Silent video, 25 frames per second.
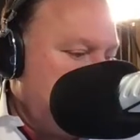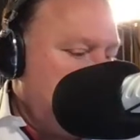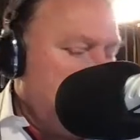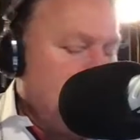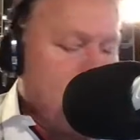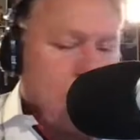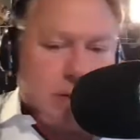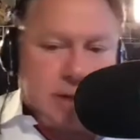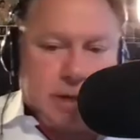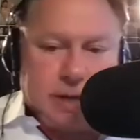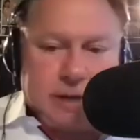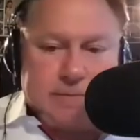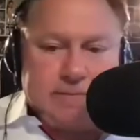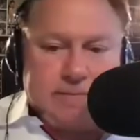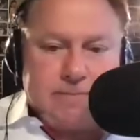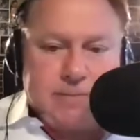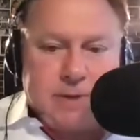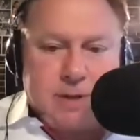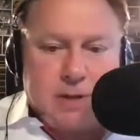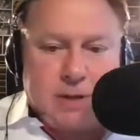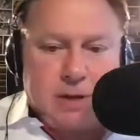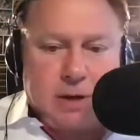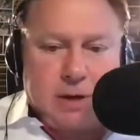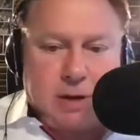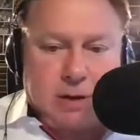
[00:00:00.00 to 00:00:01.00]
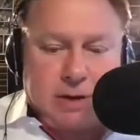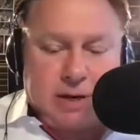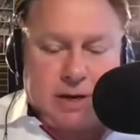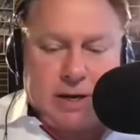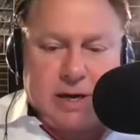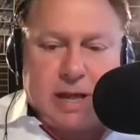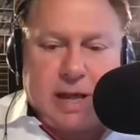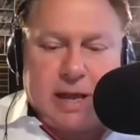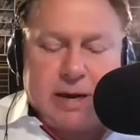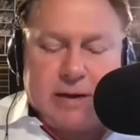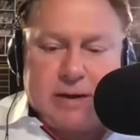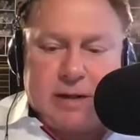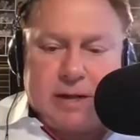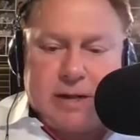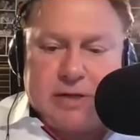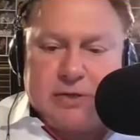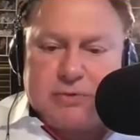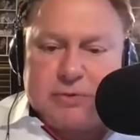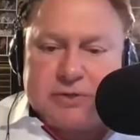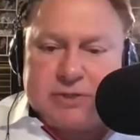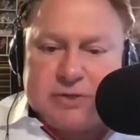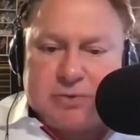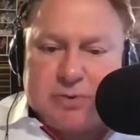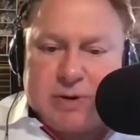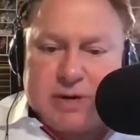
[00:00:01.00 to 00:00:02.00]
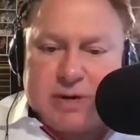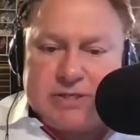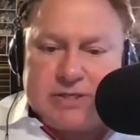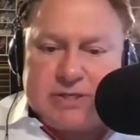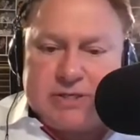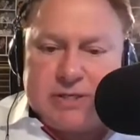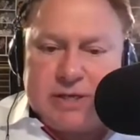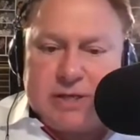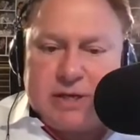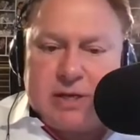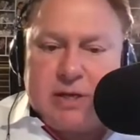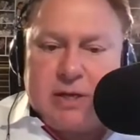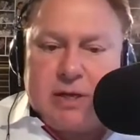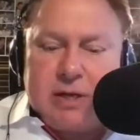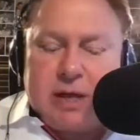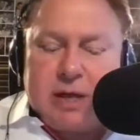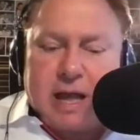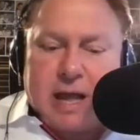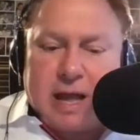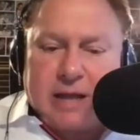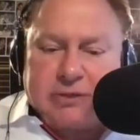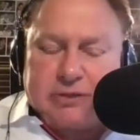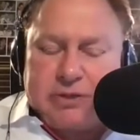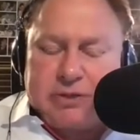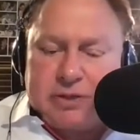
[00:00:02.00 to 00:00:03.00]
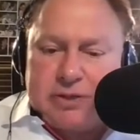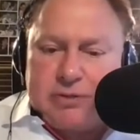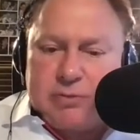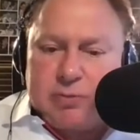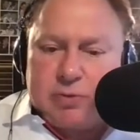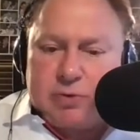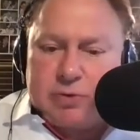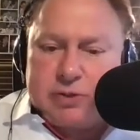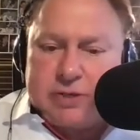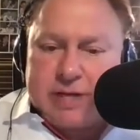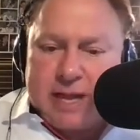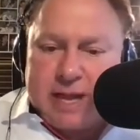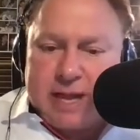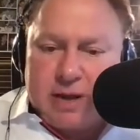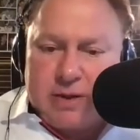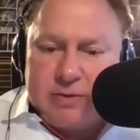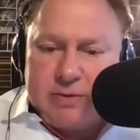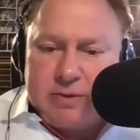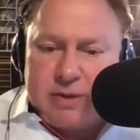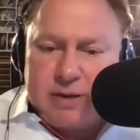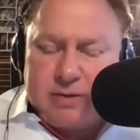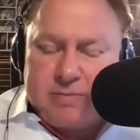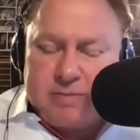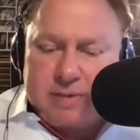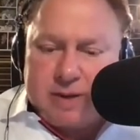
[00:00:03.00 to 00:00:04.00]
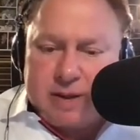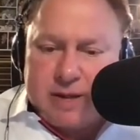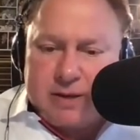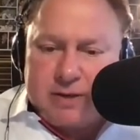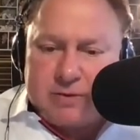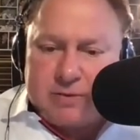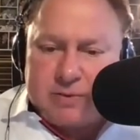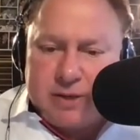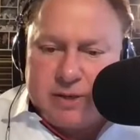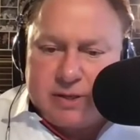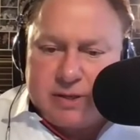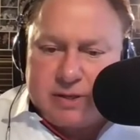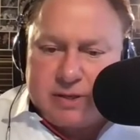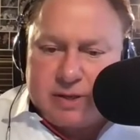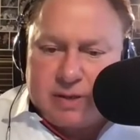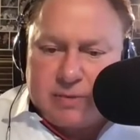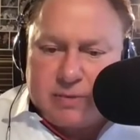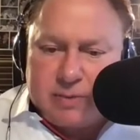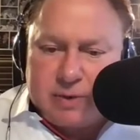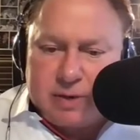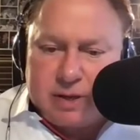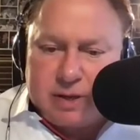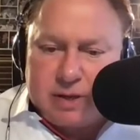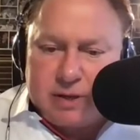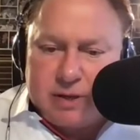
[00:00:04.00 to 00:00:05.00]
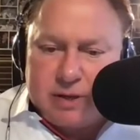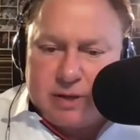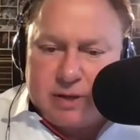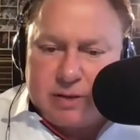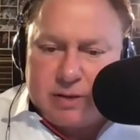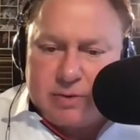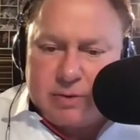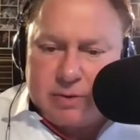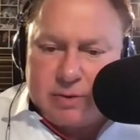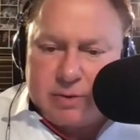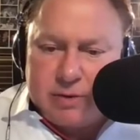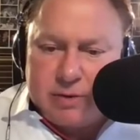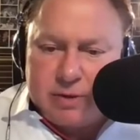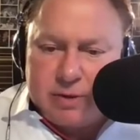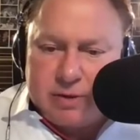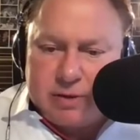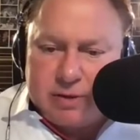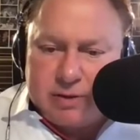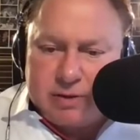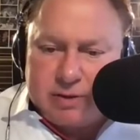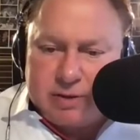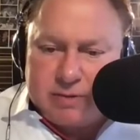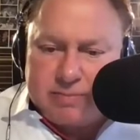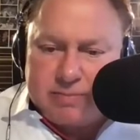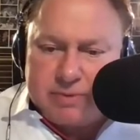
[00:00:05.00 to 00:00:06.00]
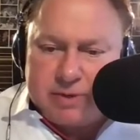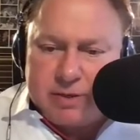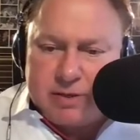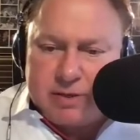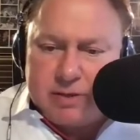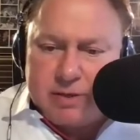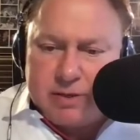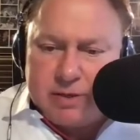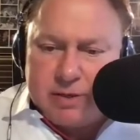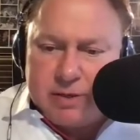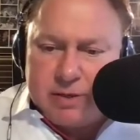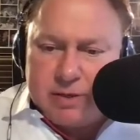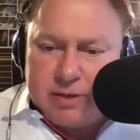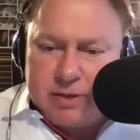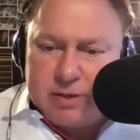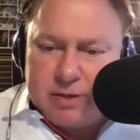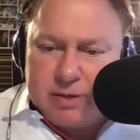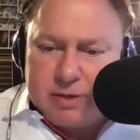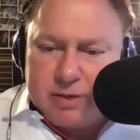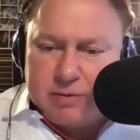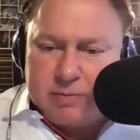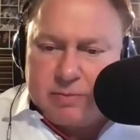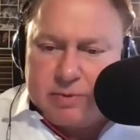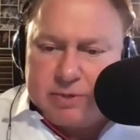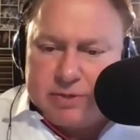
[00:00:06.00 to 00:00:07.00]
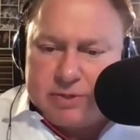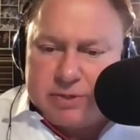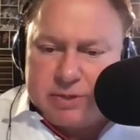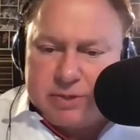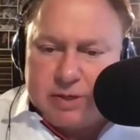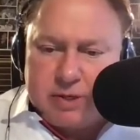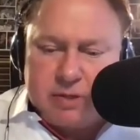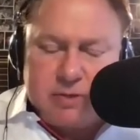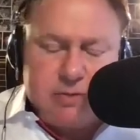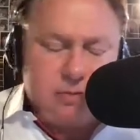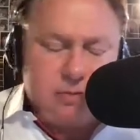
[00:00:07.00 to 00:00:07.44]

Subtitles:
Okay. All right. And interest rates actually were down this past week. Is that what I had heard? Is there something that we should know?